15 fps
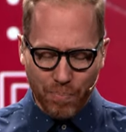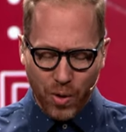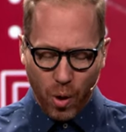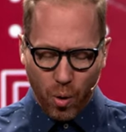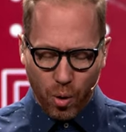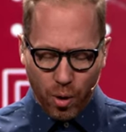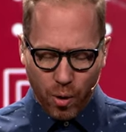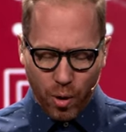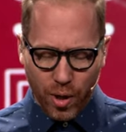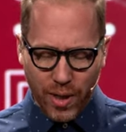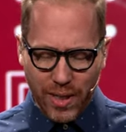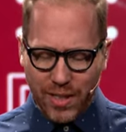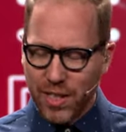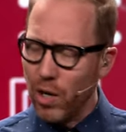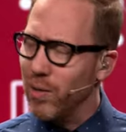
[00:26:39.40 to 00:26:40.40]
Or,
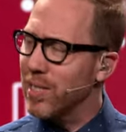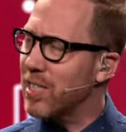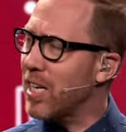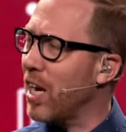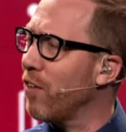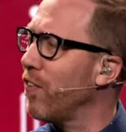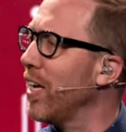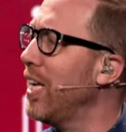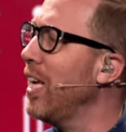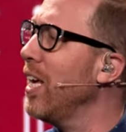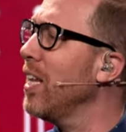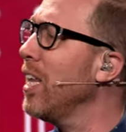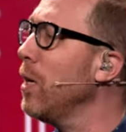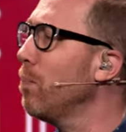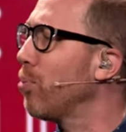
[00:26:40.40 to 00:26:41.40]
or so instead of a
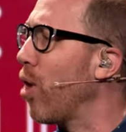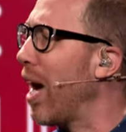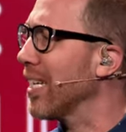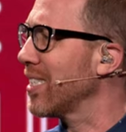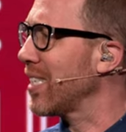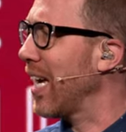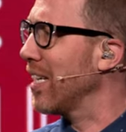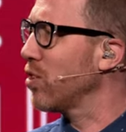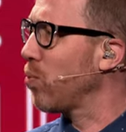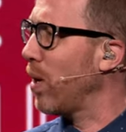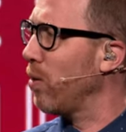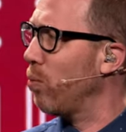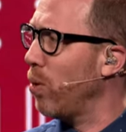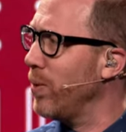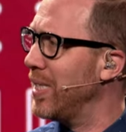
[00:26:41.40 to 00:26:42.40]
healing process,
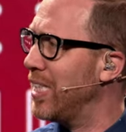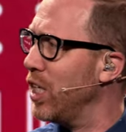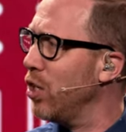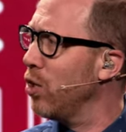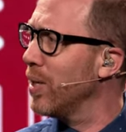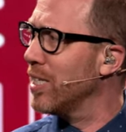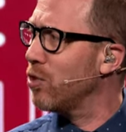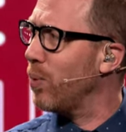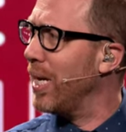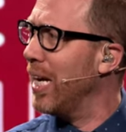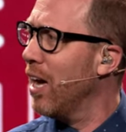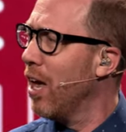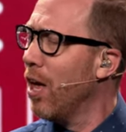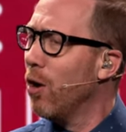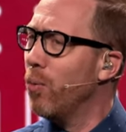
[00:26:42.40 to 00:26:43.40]
what we do is we,
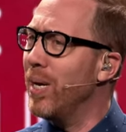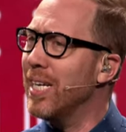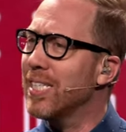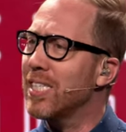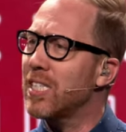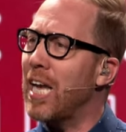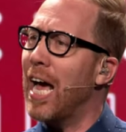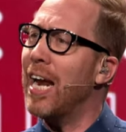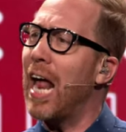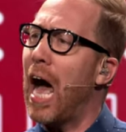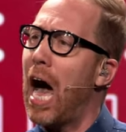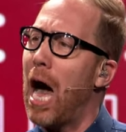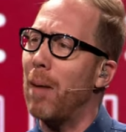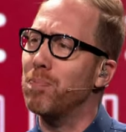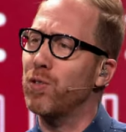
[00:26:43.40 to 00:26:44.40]
we instead
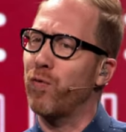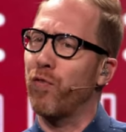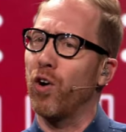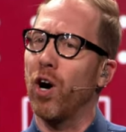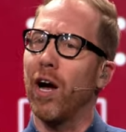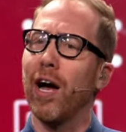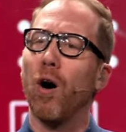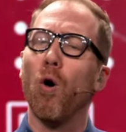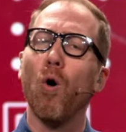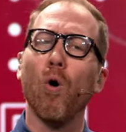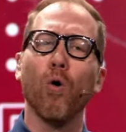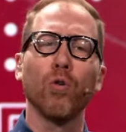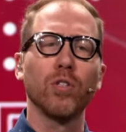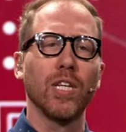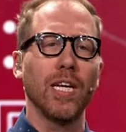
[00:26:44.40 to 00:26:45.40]
opt for a
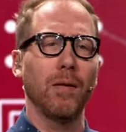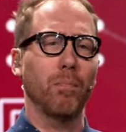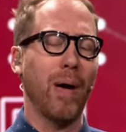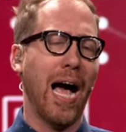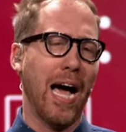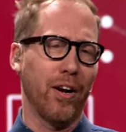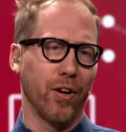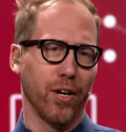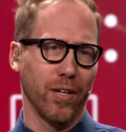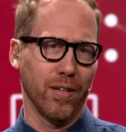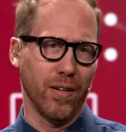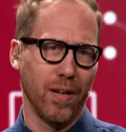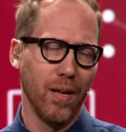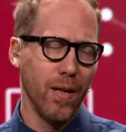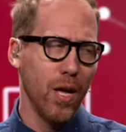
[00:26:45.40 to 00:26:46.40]
holding pattern
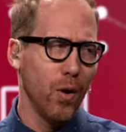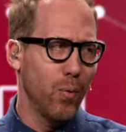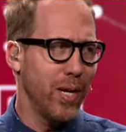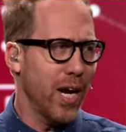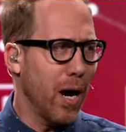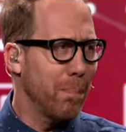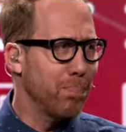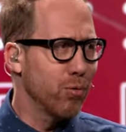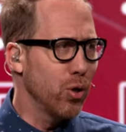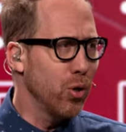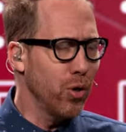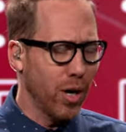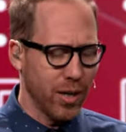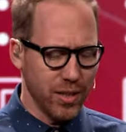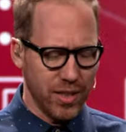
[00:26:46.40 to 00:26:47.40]
we
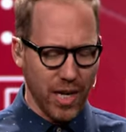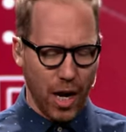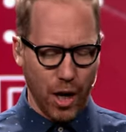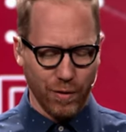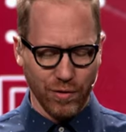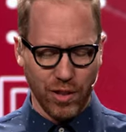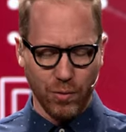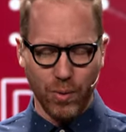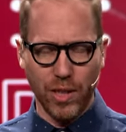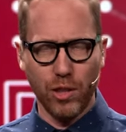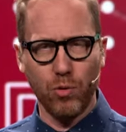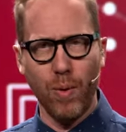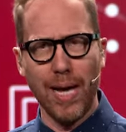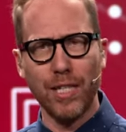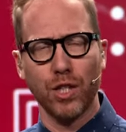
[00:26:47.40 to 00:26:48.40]
uproot ourselves and we
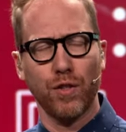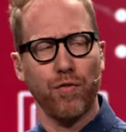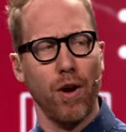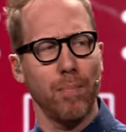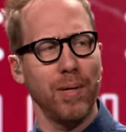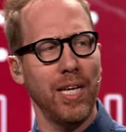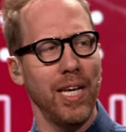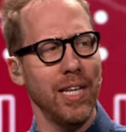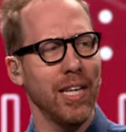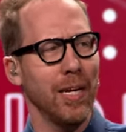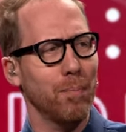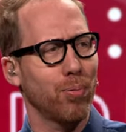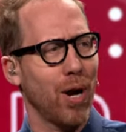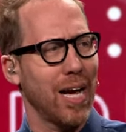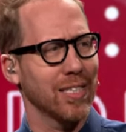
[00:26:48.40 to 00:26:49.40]
switch from
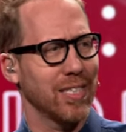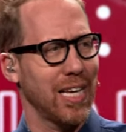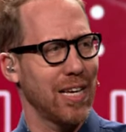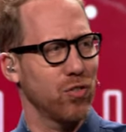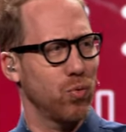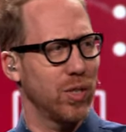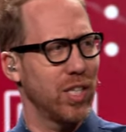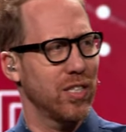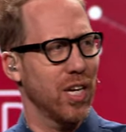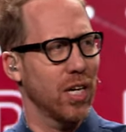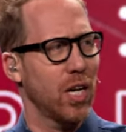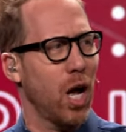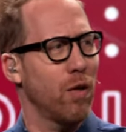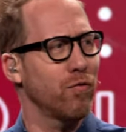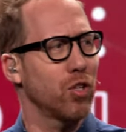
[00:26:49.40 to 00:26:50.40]
healing process, which is
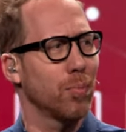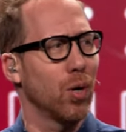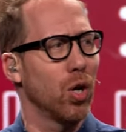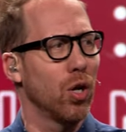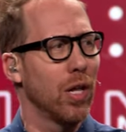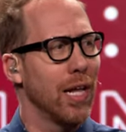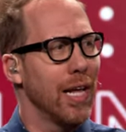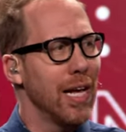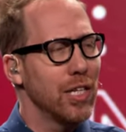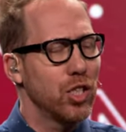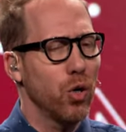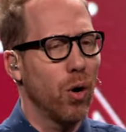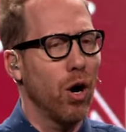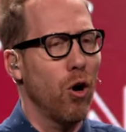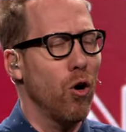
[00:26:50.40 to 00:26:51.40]
uncomfortable,
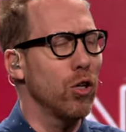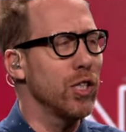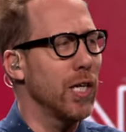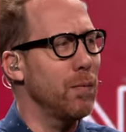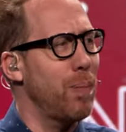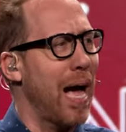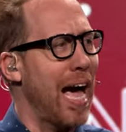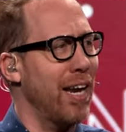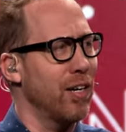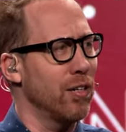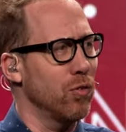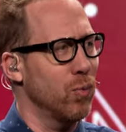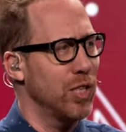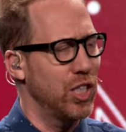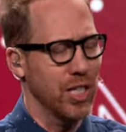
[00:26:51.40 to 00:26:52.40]
to a holding
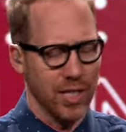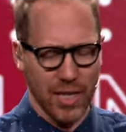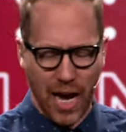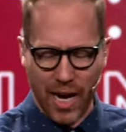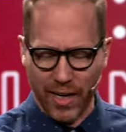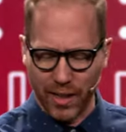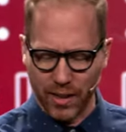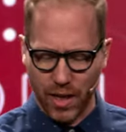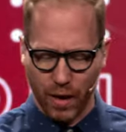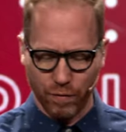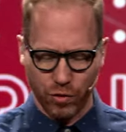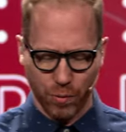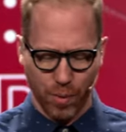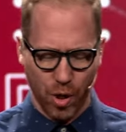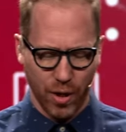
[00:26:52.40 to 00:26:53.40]
pattern, which is not
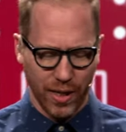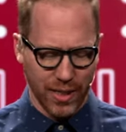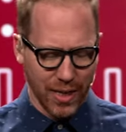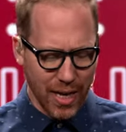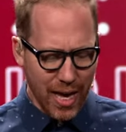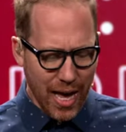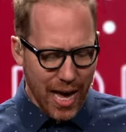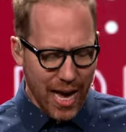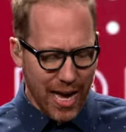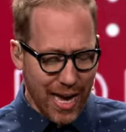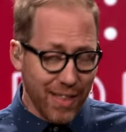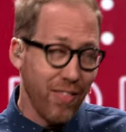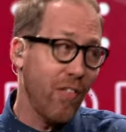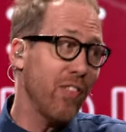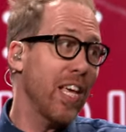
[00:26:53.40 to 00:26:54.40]
uncomfortable. And,
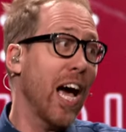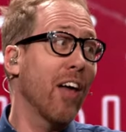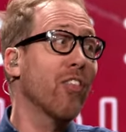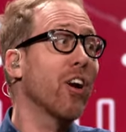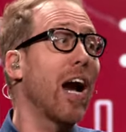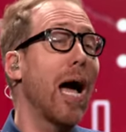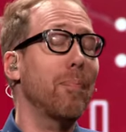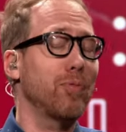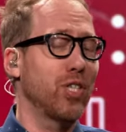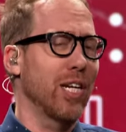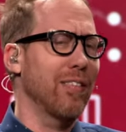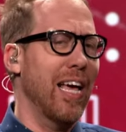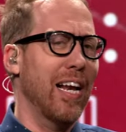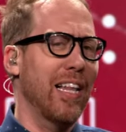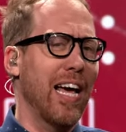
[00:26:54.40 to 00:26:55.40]
and then the other
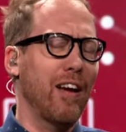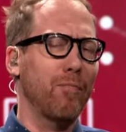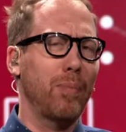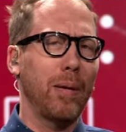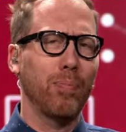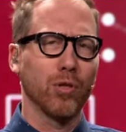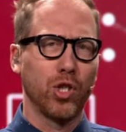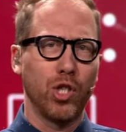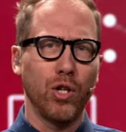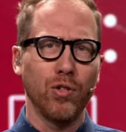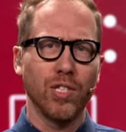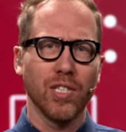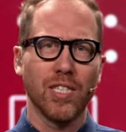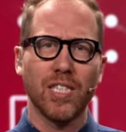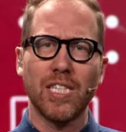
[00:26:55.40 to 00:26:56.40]
option that a lot of people
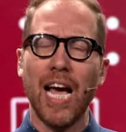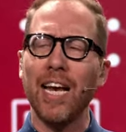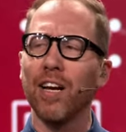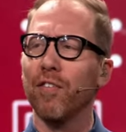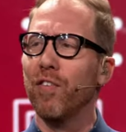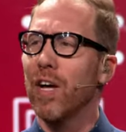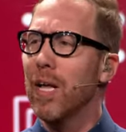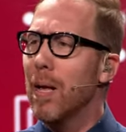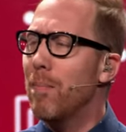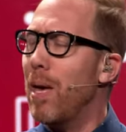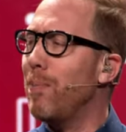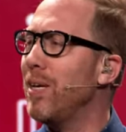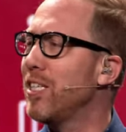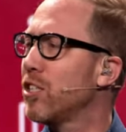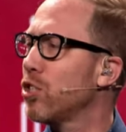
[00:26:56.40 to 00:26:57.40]
choose, instead of
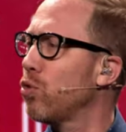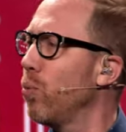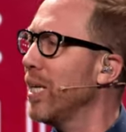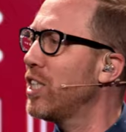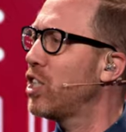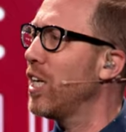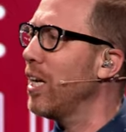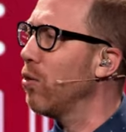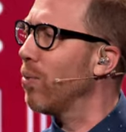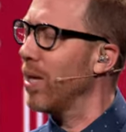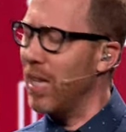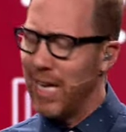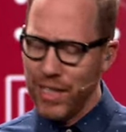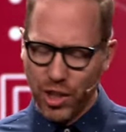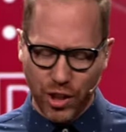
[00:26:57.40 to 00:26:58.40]
maybe switching
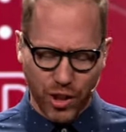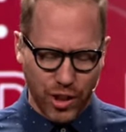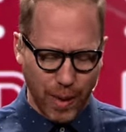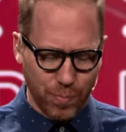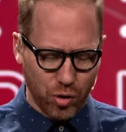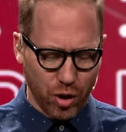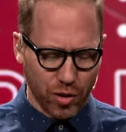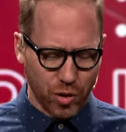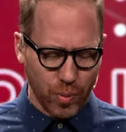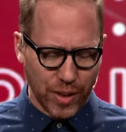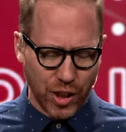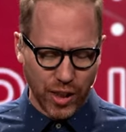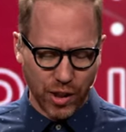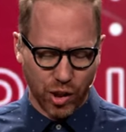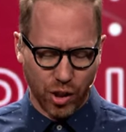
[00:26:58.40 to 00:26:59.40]
relationships or
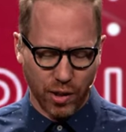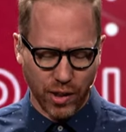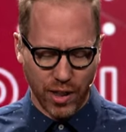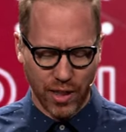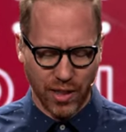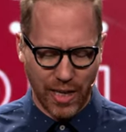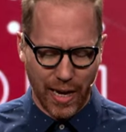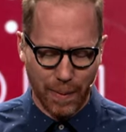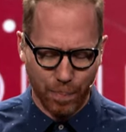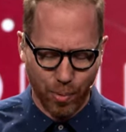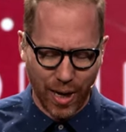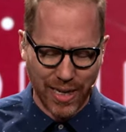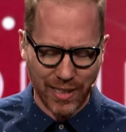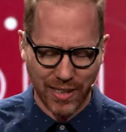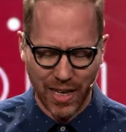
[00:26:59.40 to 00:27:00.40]
switching churches, they
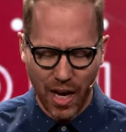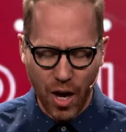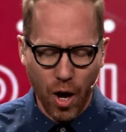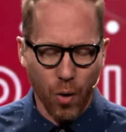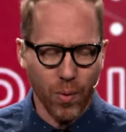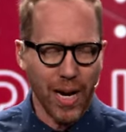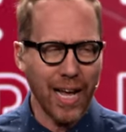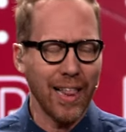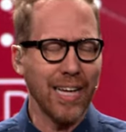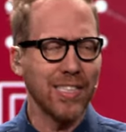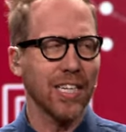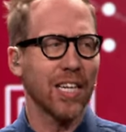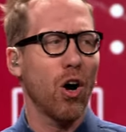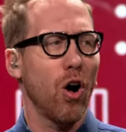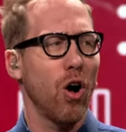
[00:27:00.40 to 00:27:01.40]
embrace what I like
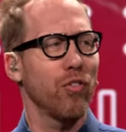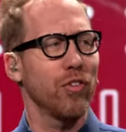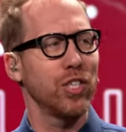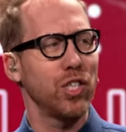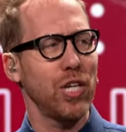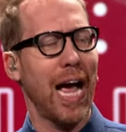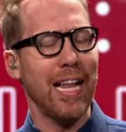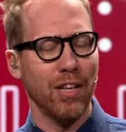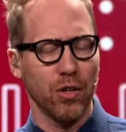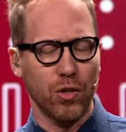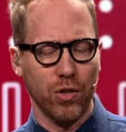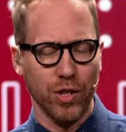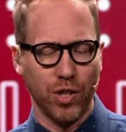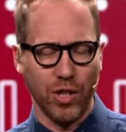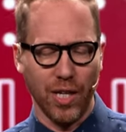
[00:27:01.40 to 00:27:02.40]
to call the shallow
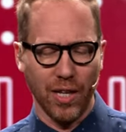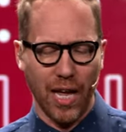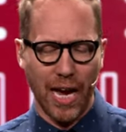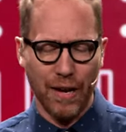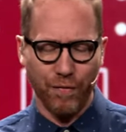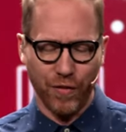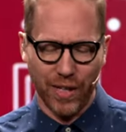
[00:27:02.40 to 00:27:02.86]
Christian life.